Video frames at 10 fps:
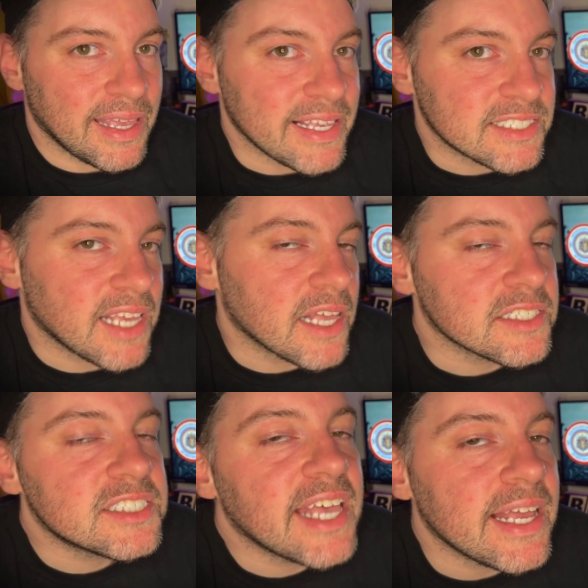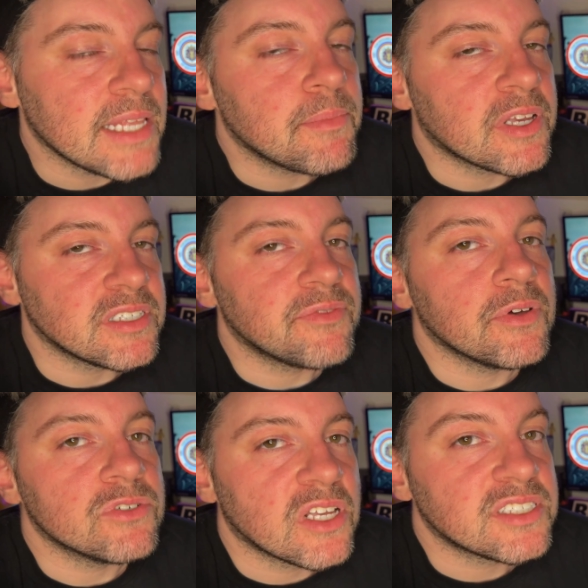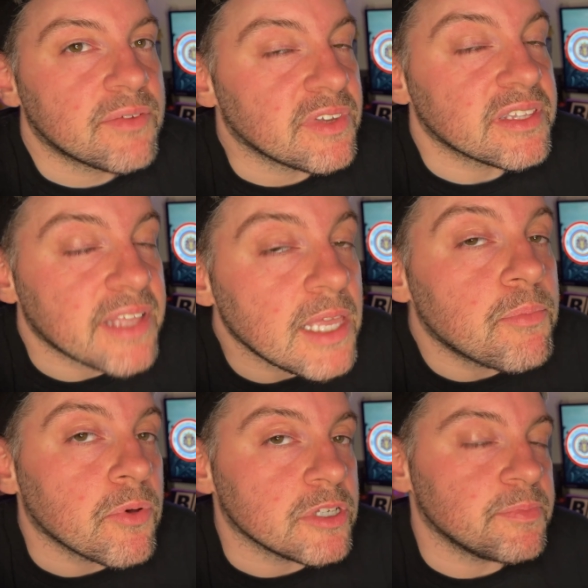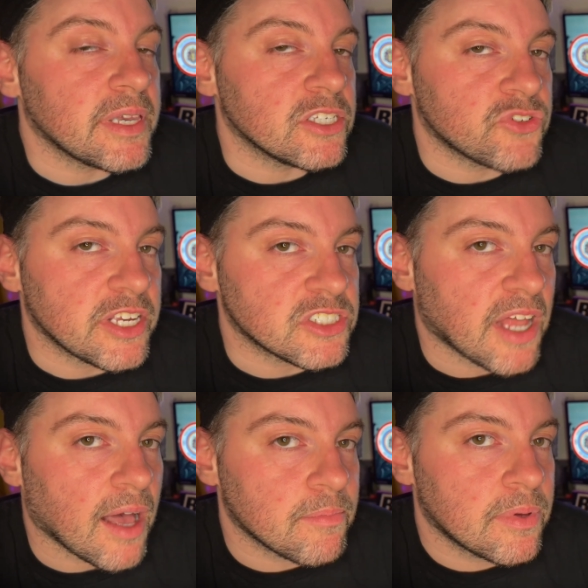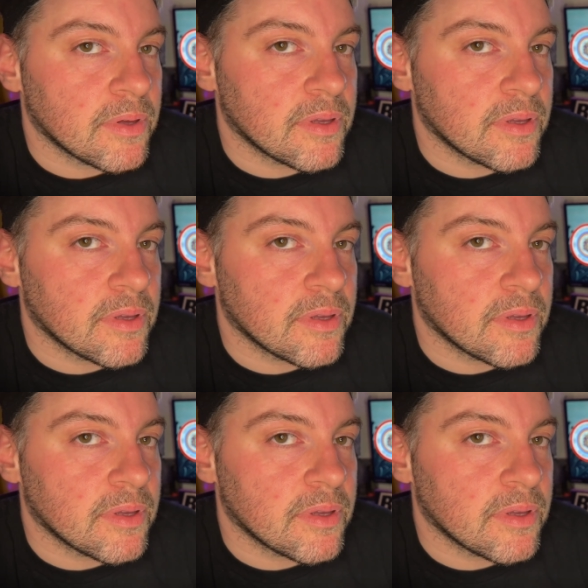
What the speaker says: It's unsettling because it feels like something deeper is being dredged up.